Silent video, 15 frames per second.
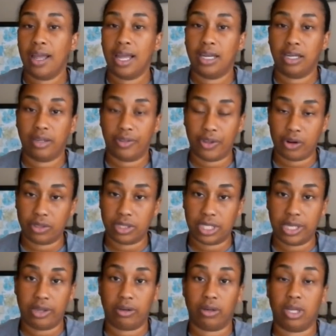And then the third
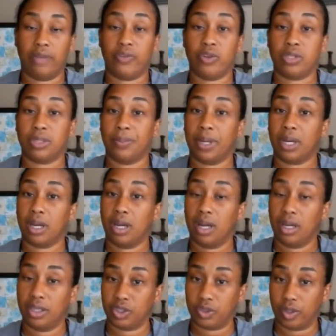tier, if you spend
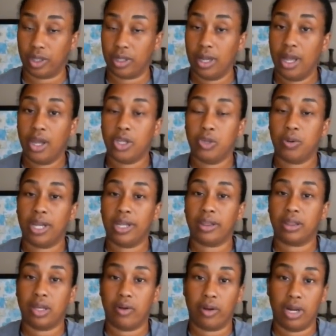$100, you
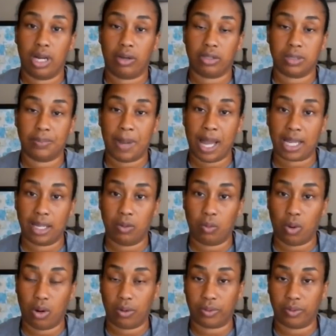get $30 back in
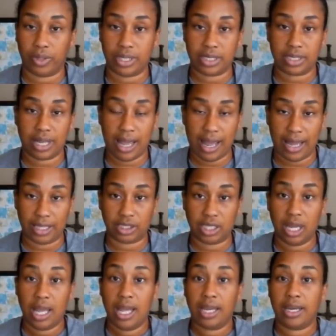Walgreens
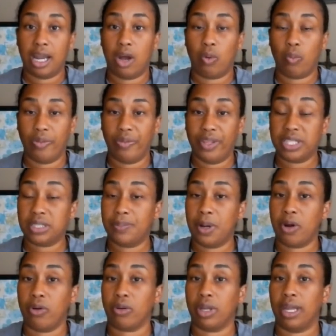cash. Now, with this
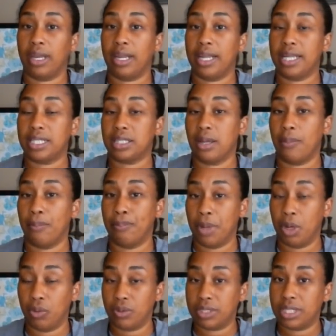perk, it is
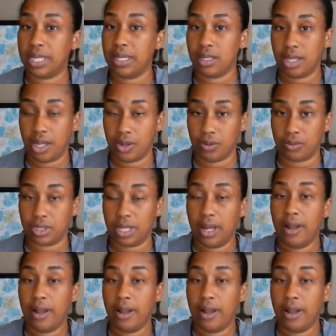multi-use,